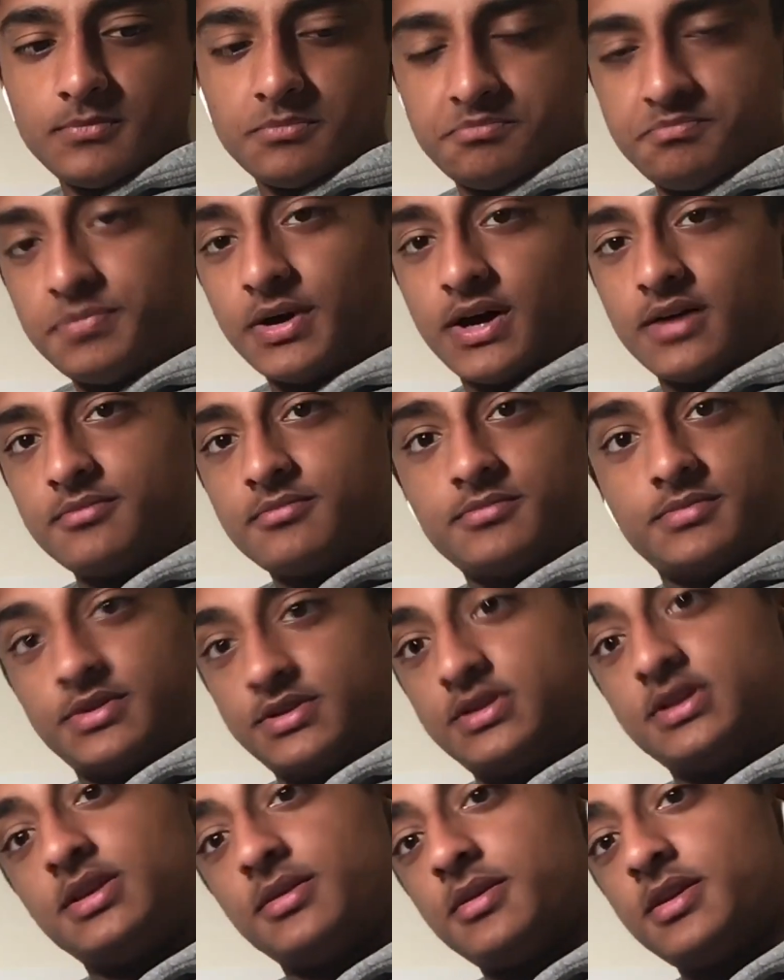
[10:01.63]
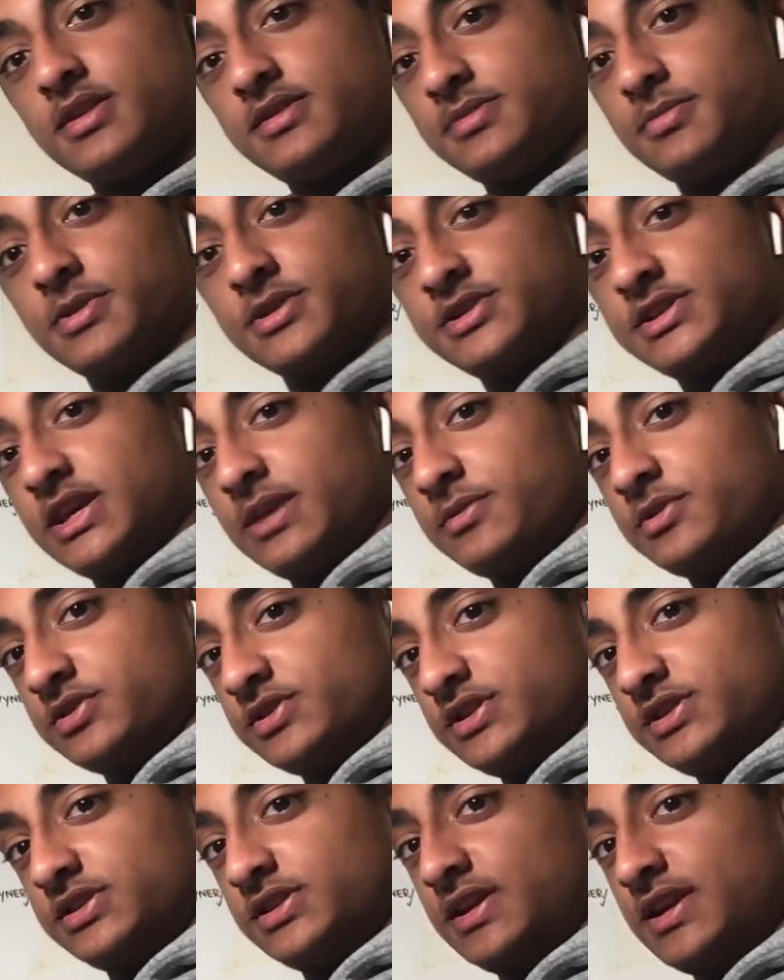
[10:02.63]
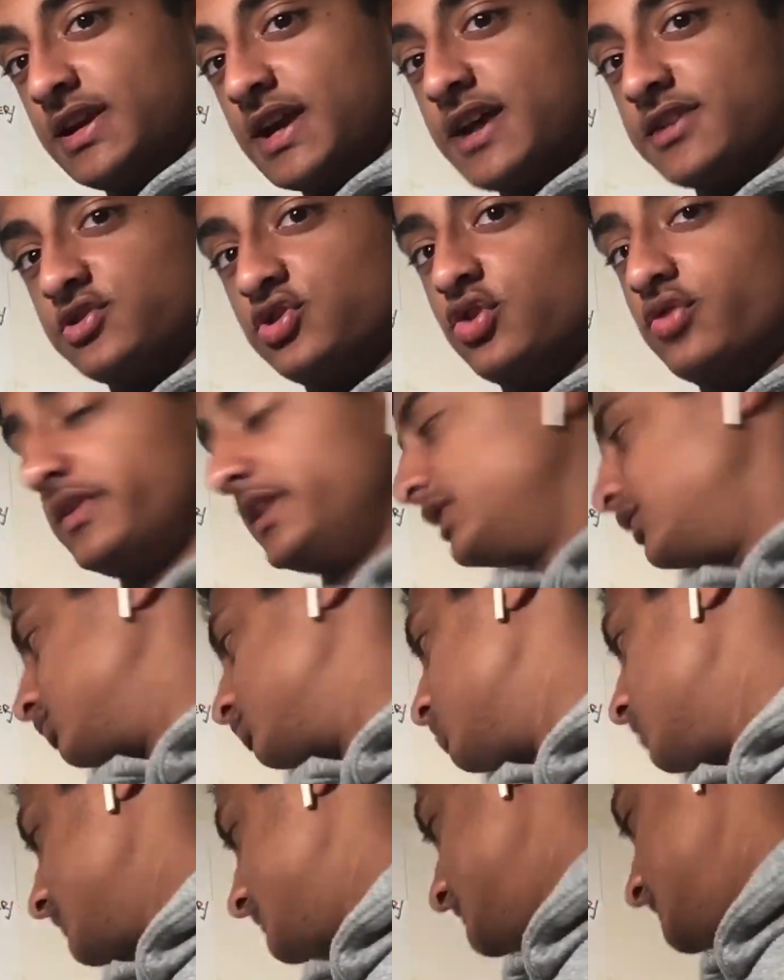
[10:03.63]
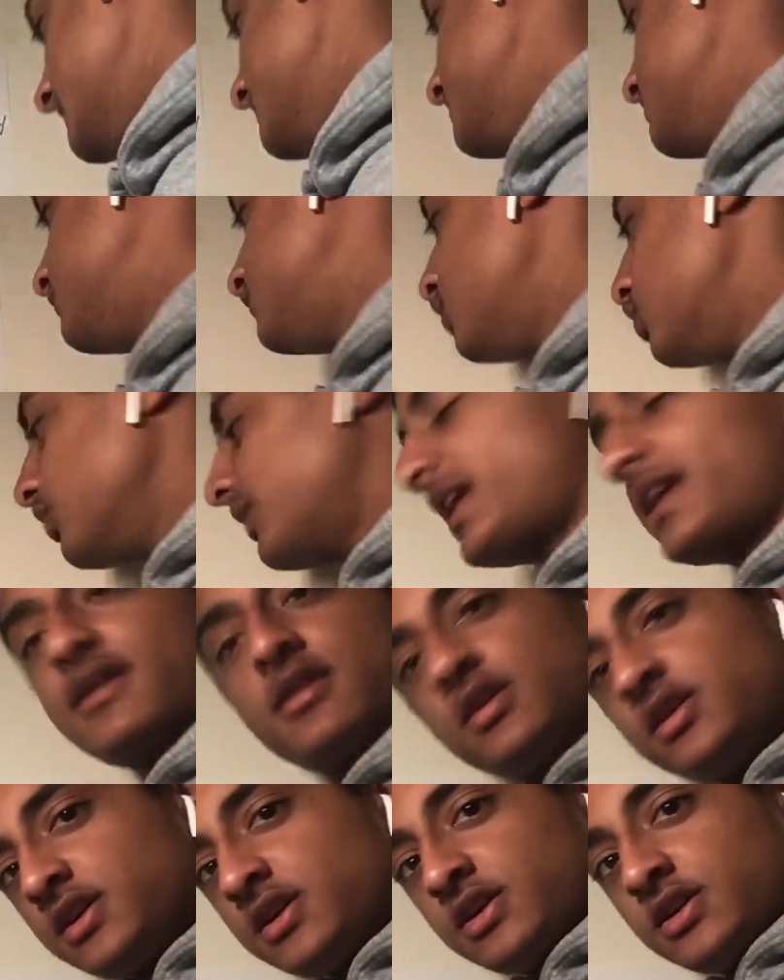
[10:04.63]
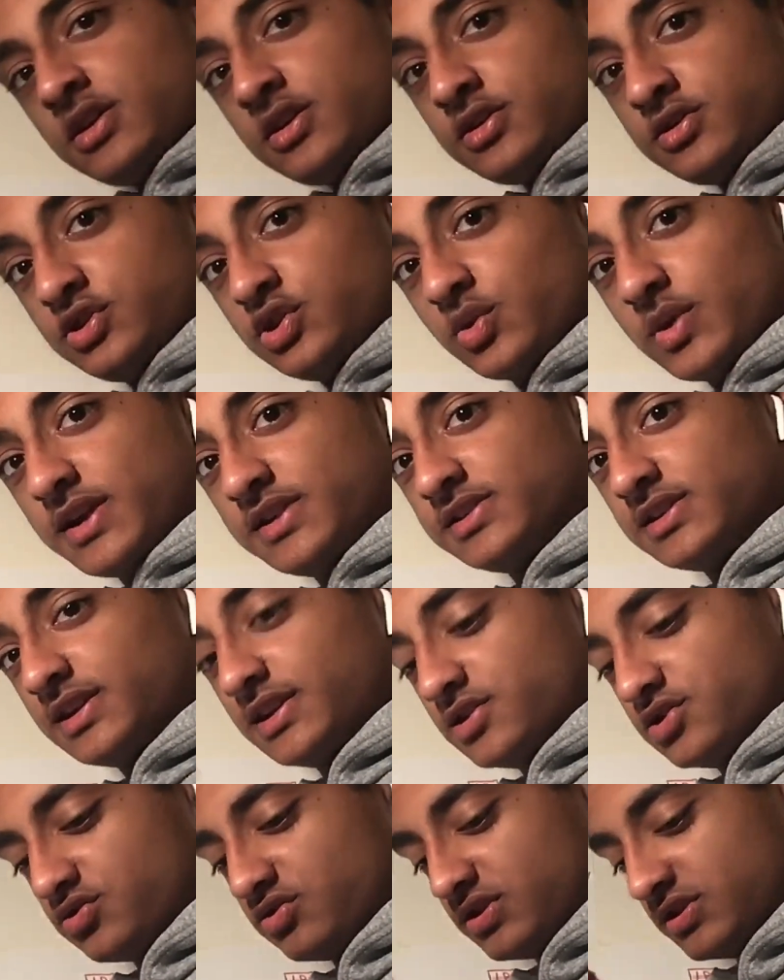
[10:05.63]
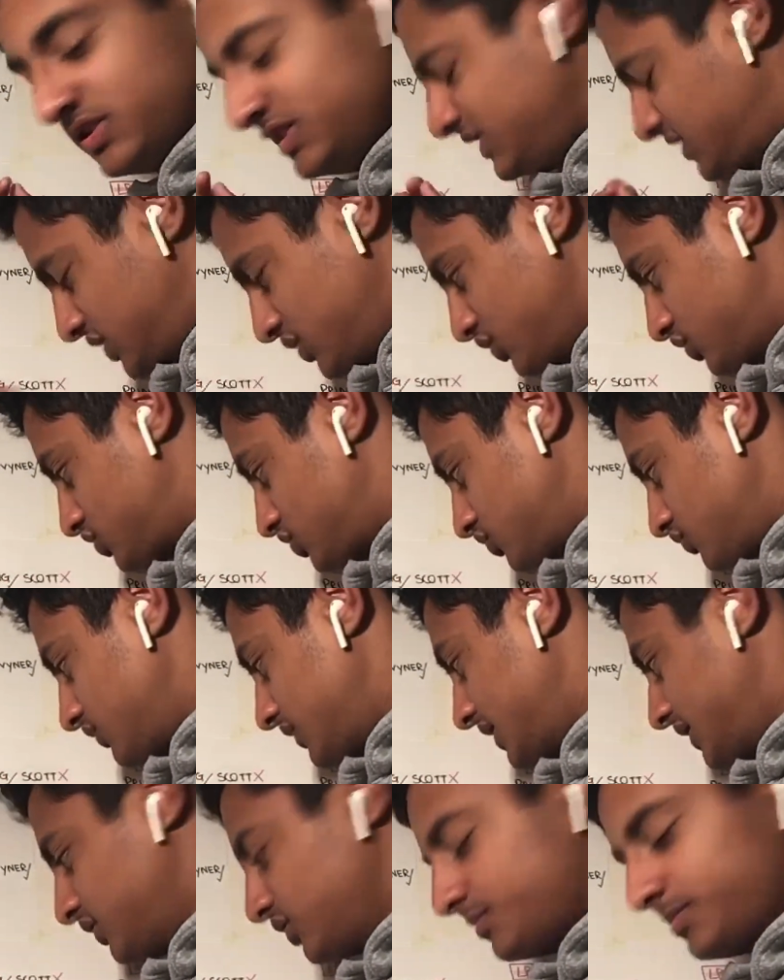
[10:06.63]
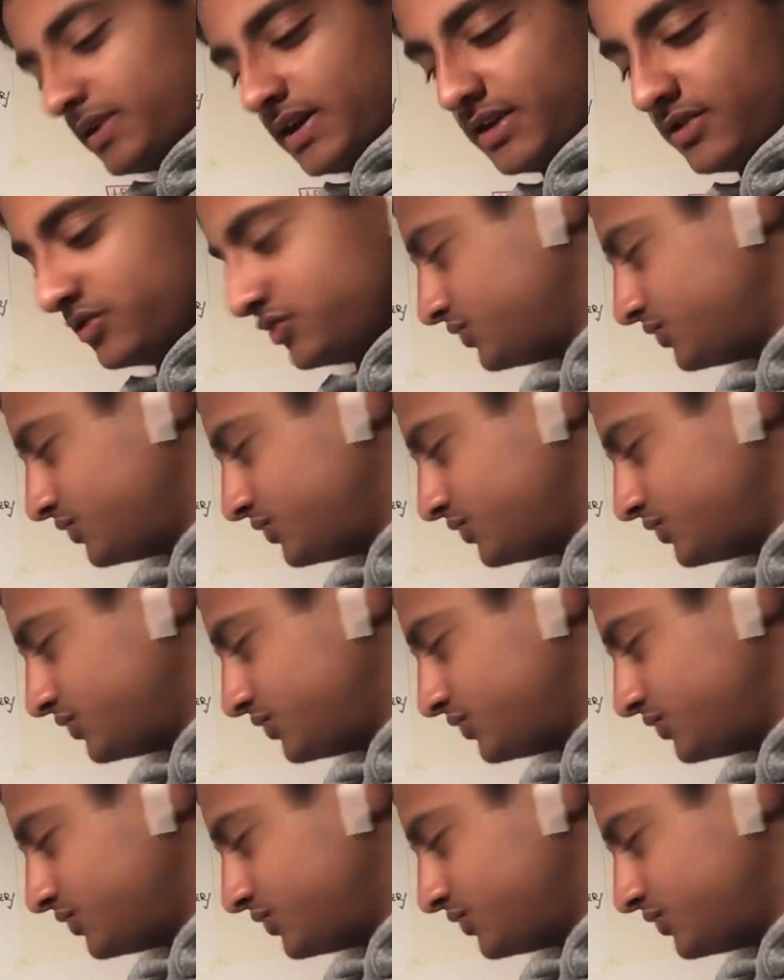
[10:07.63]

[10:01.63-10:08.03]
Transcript: but it's a must keep because he has got really good quality. And before that, 2 ACL injuries, he looked a really good player as